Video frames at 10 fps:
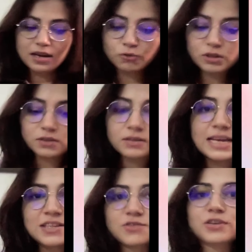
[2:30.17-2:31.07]
Now the
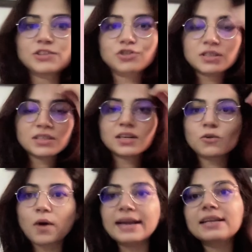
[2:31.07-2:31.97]
instructions are
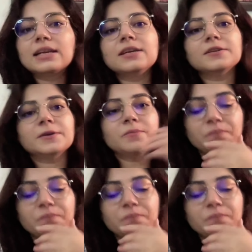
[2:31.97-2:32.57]
quite clear.